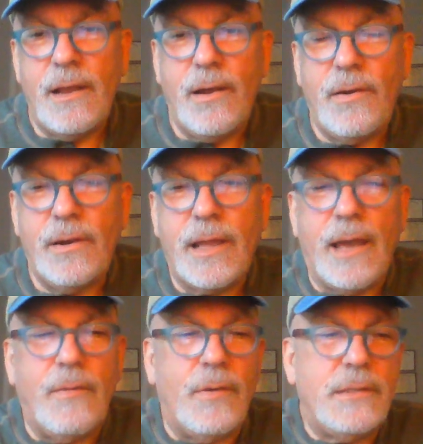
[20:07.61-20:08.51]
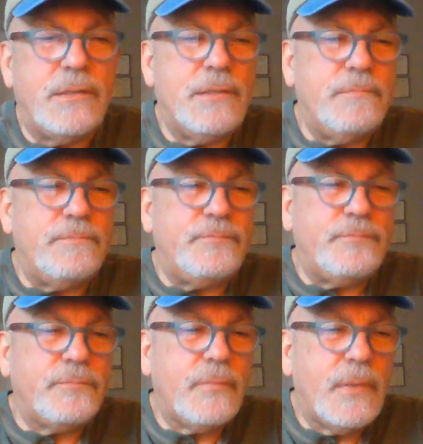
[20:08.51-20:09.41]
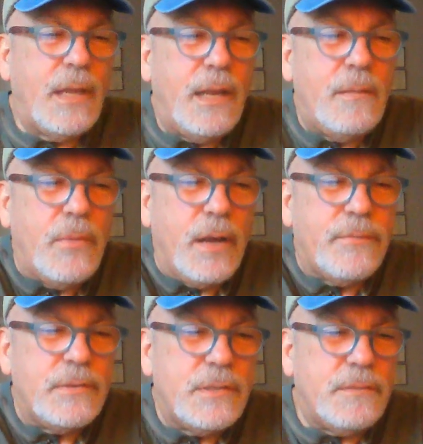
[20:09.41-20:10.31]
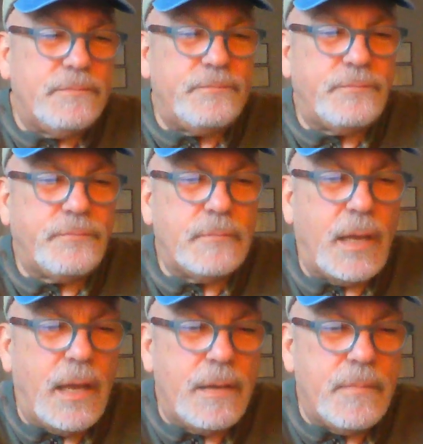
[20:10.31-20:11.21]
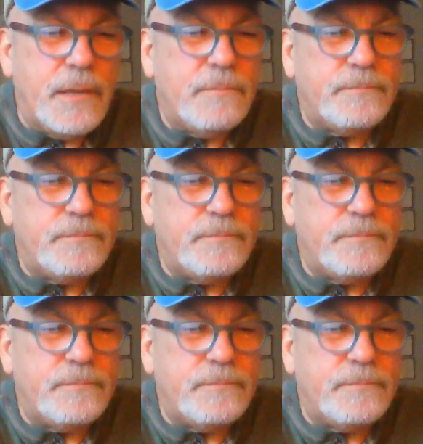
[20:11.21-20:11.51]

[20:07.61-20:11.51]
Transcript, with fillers: I heard a guy once eating breakfast behind me,